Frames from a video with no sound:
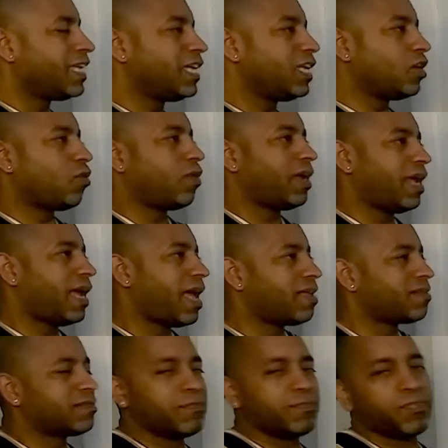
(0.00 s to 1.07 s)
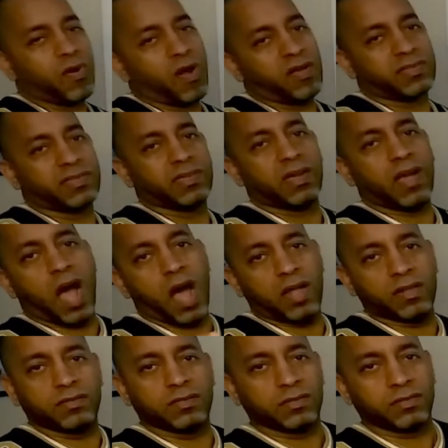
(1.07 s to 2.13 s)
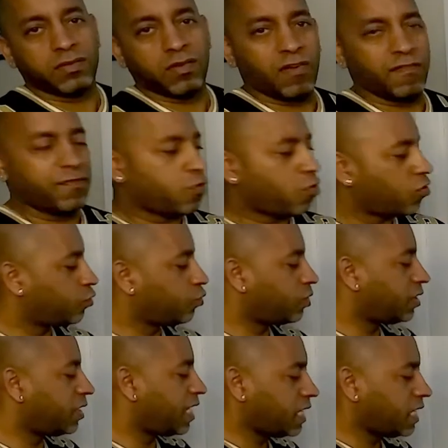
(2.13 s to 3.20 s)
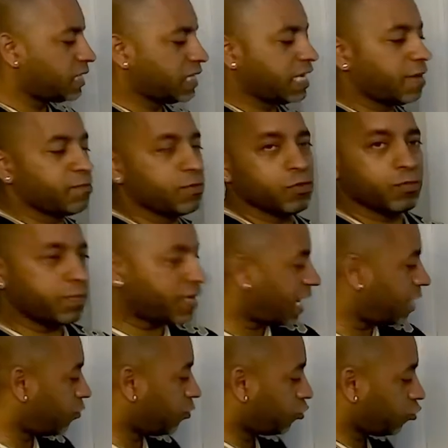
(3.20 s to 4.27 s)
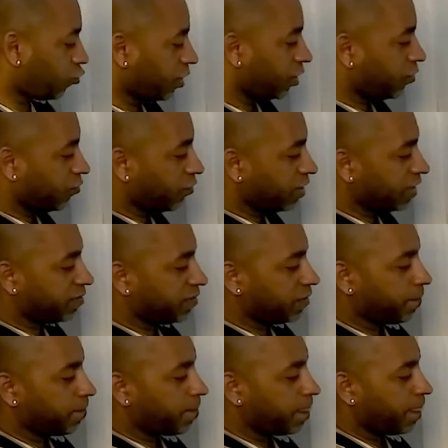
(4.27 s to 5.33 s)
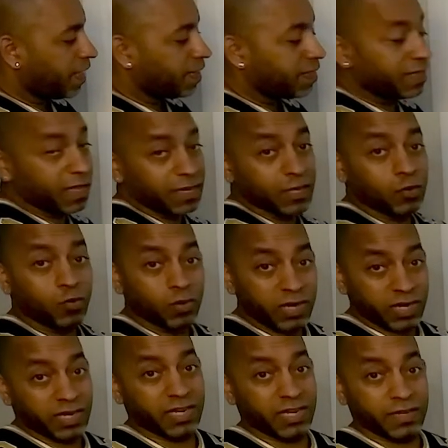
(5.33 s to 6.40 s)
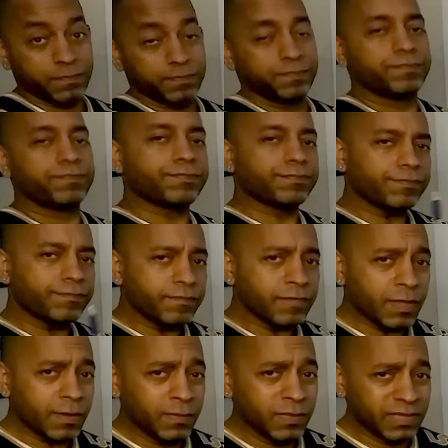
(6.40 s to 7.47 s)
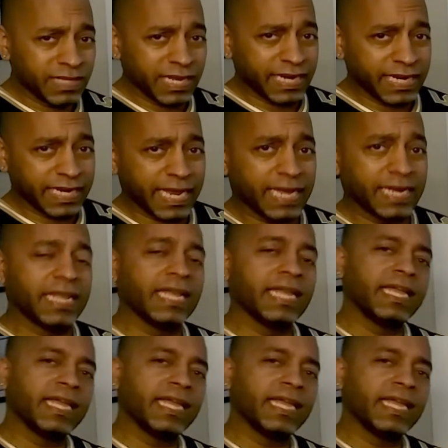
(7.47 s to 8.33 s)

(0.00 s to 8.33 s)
you know, it has the pros and cons. Of course, with the ATM, you'll be able to increase the liquidity. Then again,